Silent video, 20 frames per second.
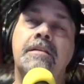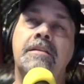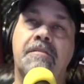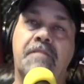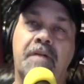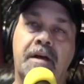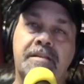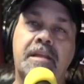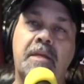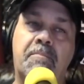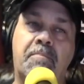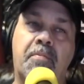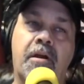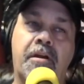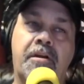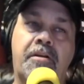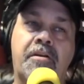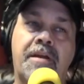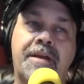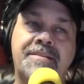DeVante
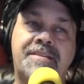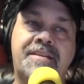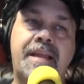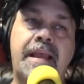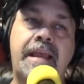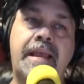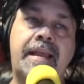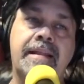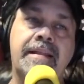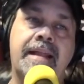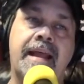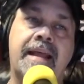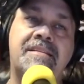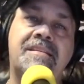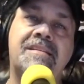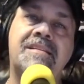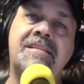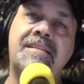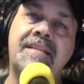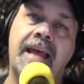Parker has taken that
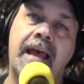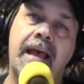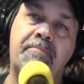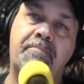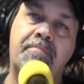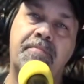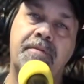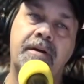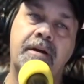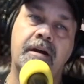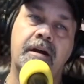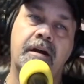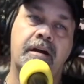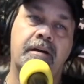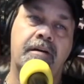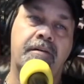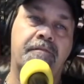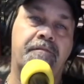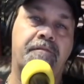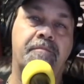step
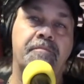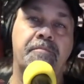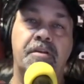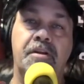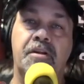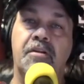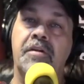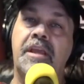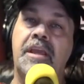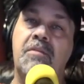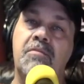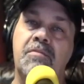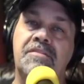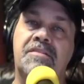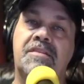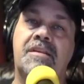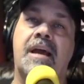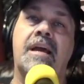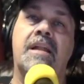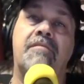of, you know, he
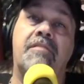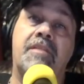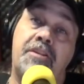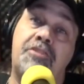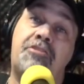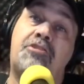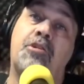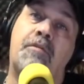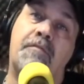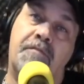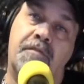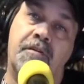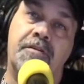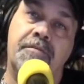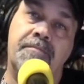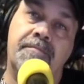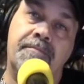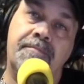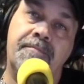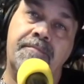was kind of an introvert
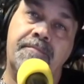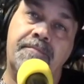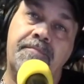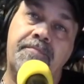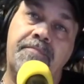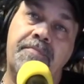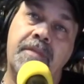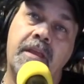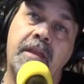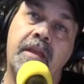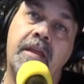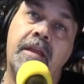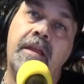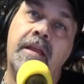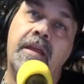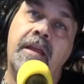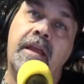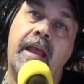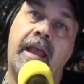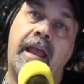
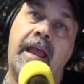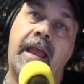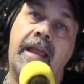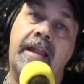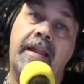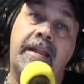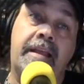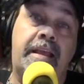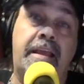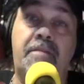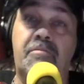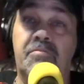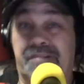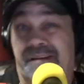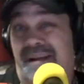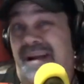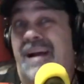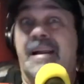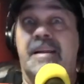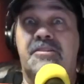and he was
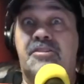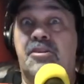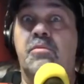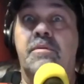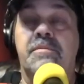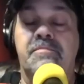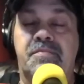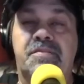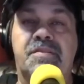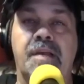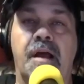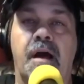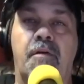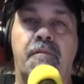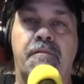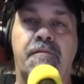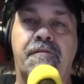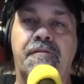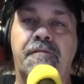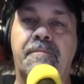kind of to
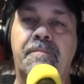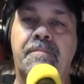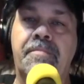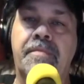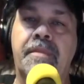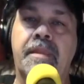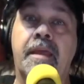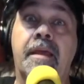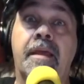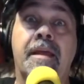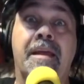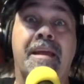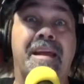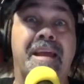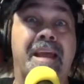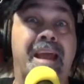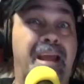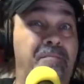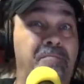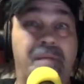himself.
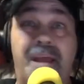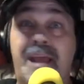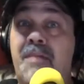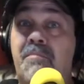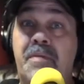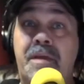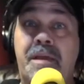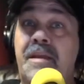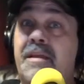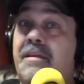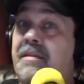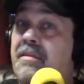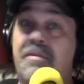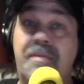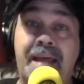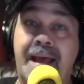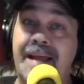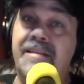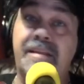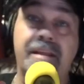And maybe
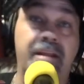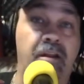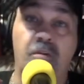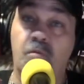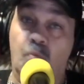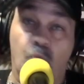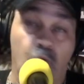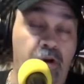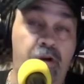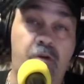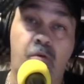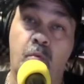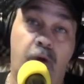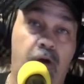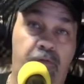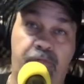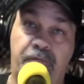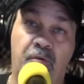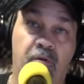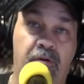that didn't work
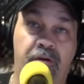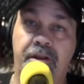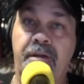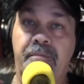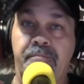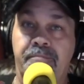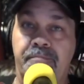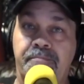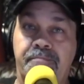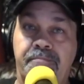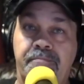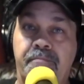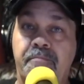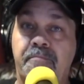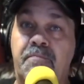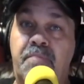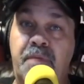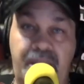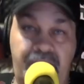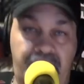well for him,
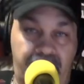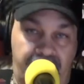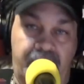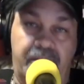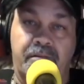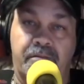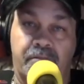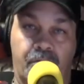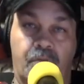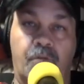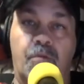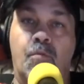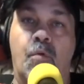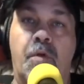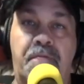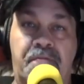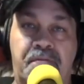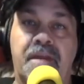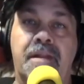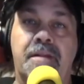being
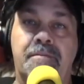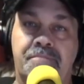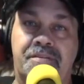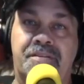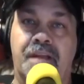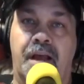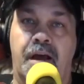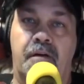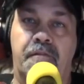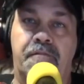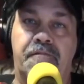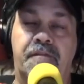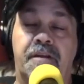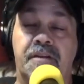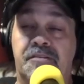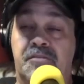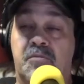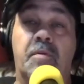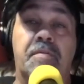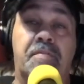within himself,
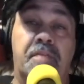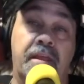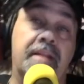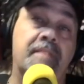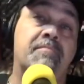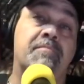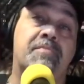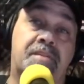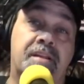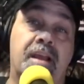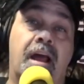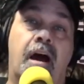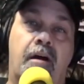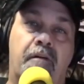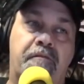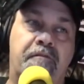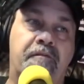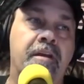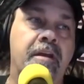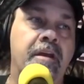because within
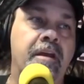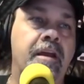himself,